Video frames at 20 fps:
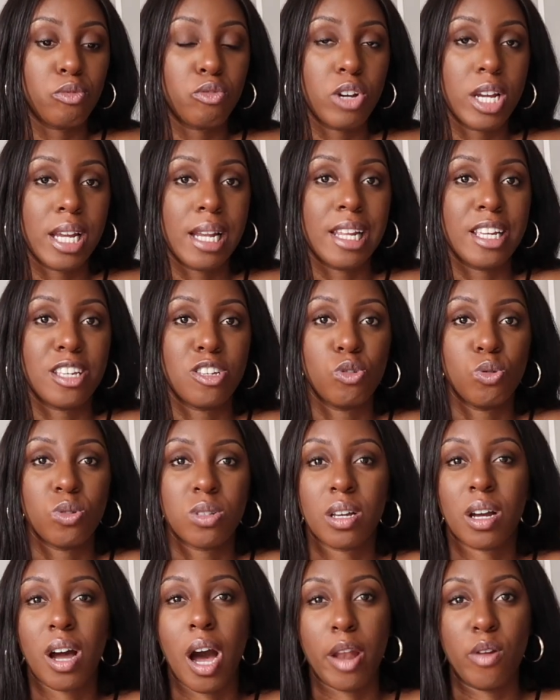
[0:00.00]
really
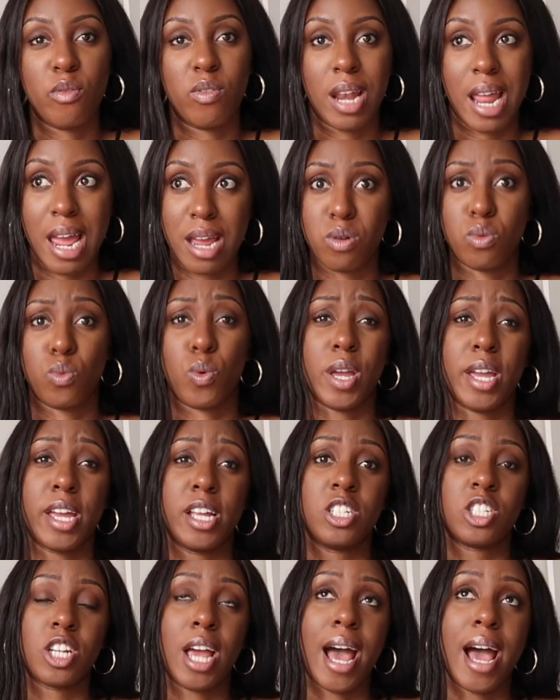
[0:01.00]
use the kind of
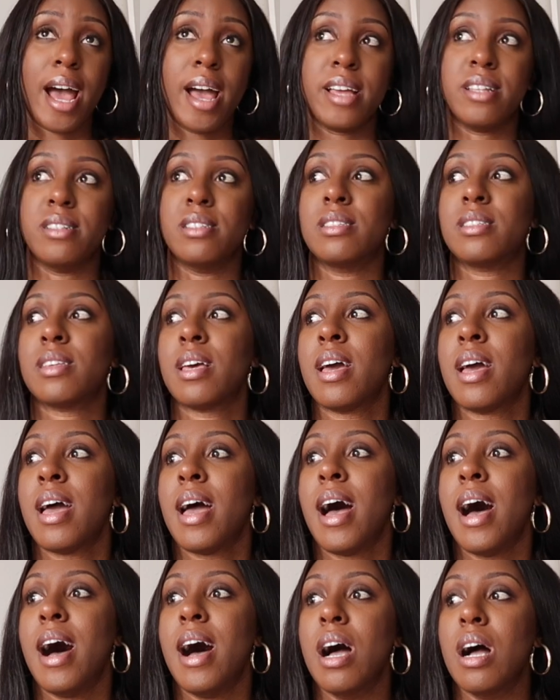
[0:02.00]
language and
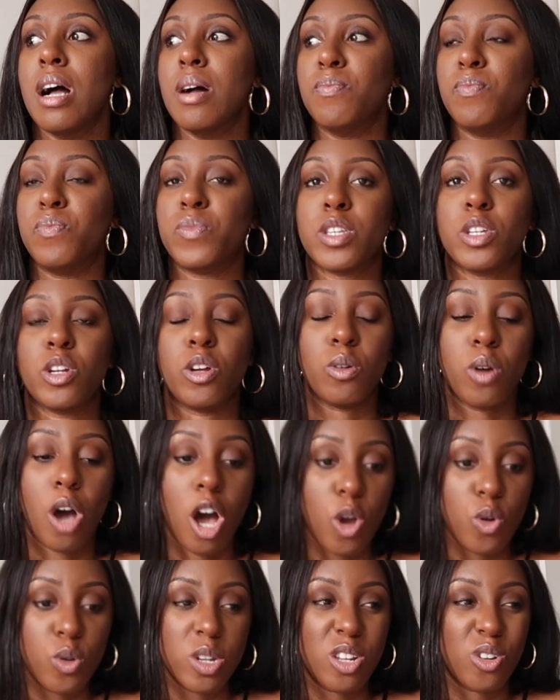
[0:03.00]

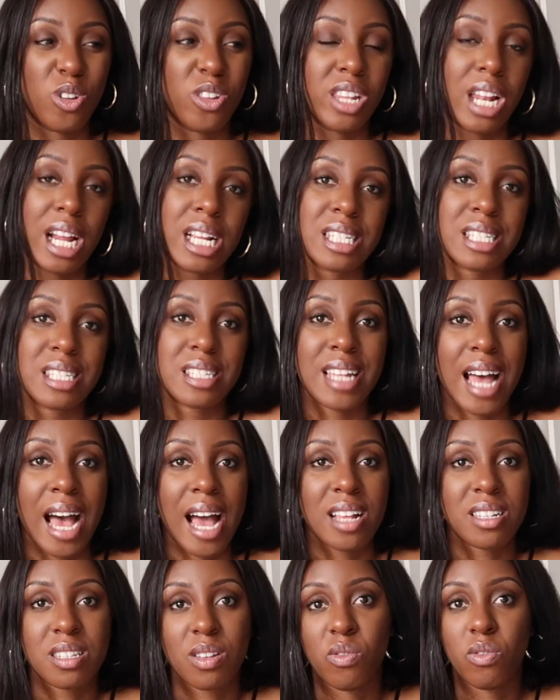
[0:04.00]
hone in on like
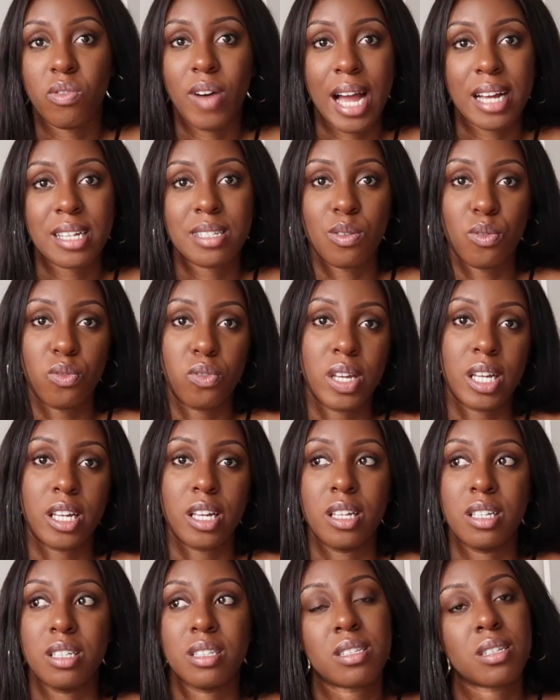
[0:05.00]
stats and facts and
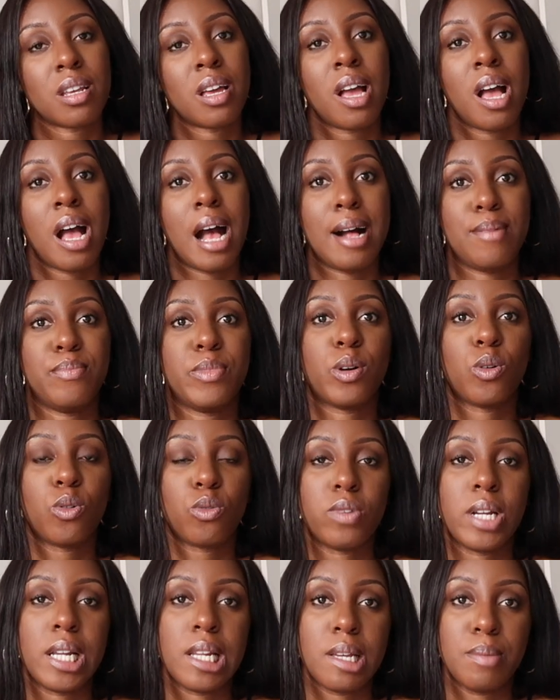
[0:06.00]
figures that
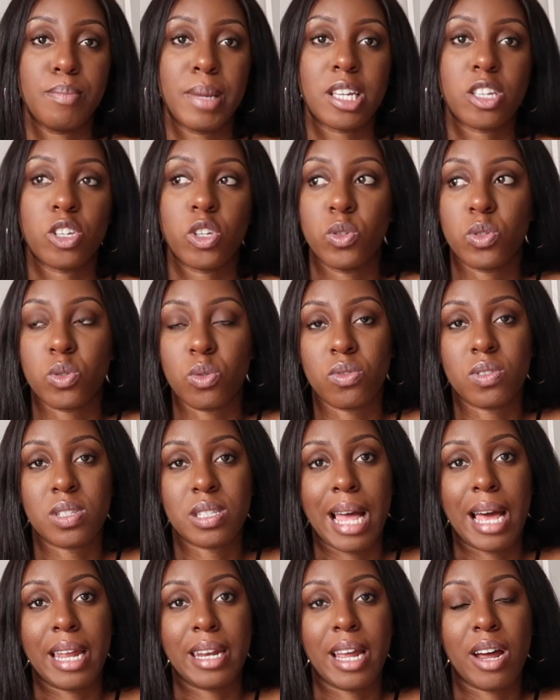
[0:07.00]
will really make you sort of
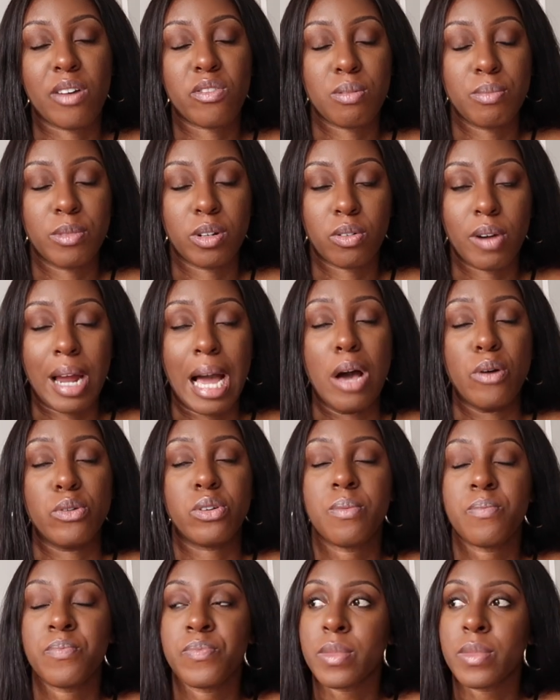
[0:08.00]
stand out from the crowd.